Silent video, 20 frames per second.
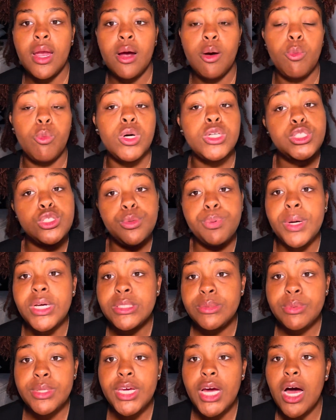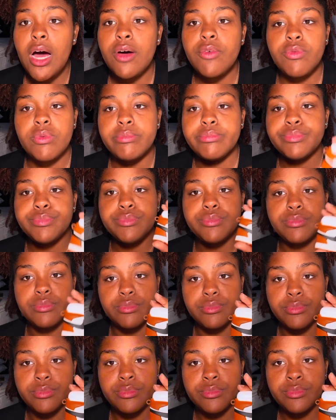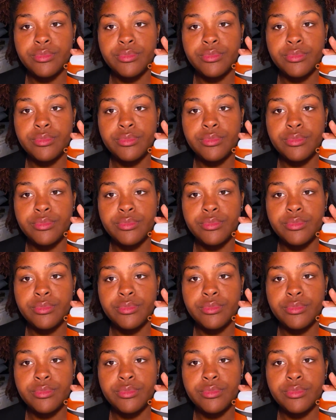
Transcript: Once you piss me off, mm,